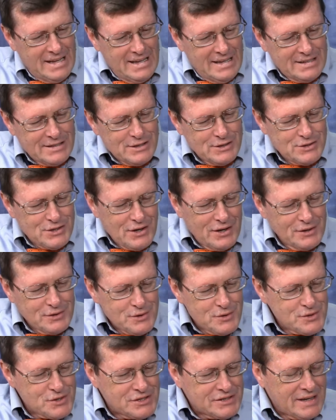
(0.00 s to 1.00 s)
did you
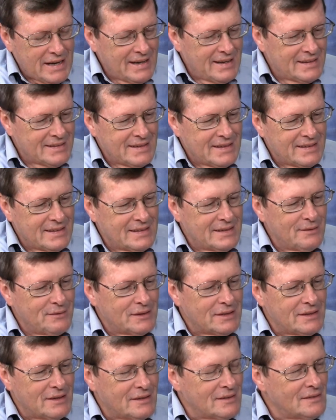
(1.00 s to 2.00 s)
understand
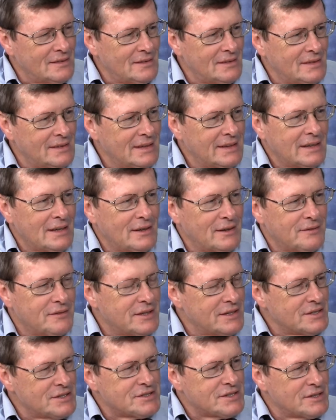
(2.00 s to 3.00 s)
even a little of
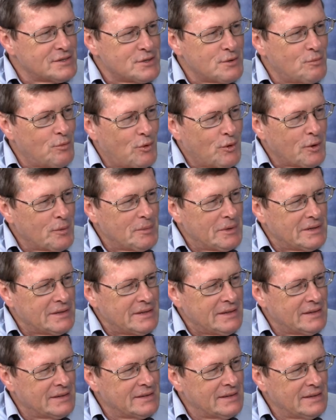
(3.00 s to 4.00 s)
this as a Mormon?
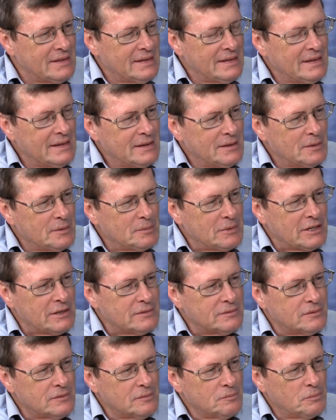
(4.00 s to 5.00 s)
I
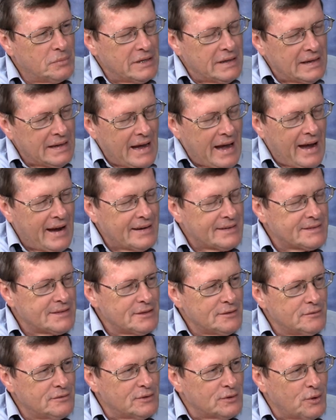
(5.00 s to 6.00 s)
mean, being
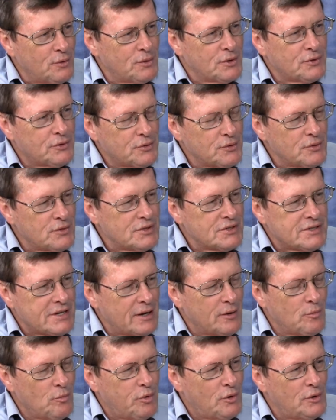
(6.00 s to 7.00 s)
active and going through the
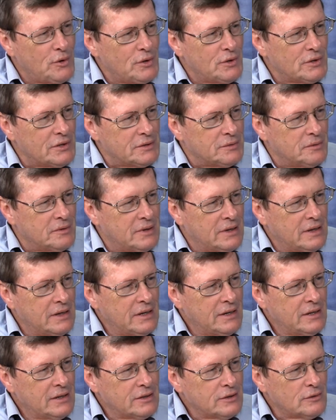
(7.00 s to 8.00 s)
temple and
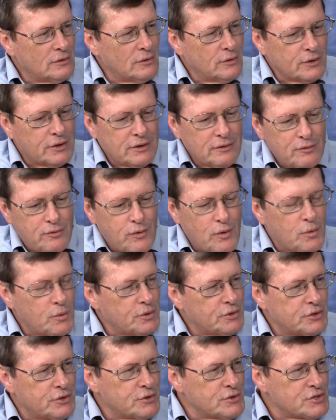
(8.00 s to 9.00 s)
looking forward
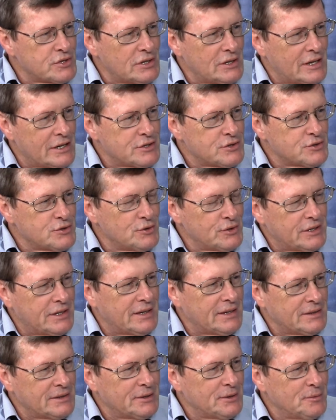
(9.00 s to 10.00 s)
to your celestial
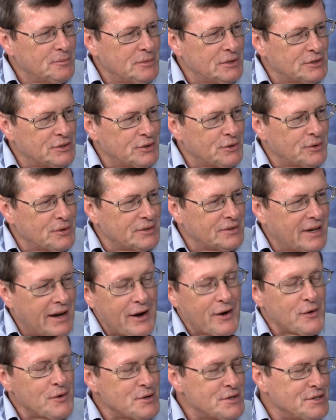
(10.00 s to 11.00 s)
kingdom and your
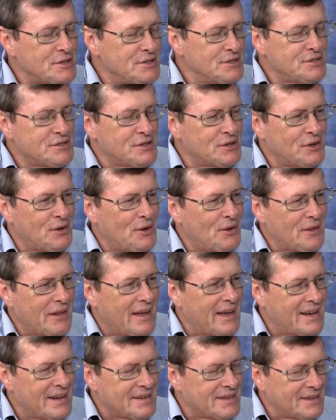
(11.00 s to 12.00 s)
inheritance and all
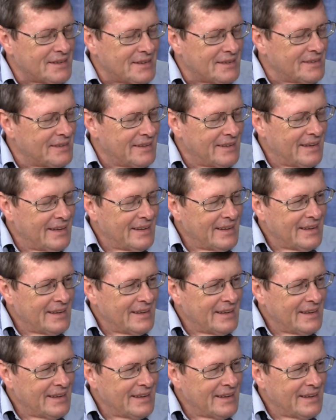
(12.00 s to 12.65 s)
that. Uh, you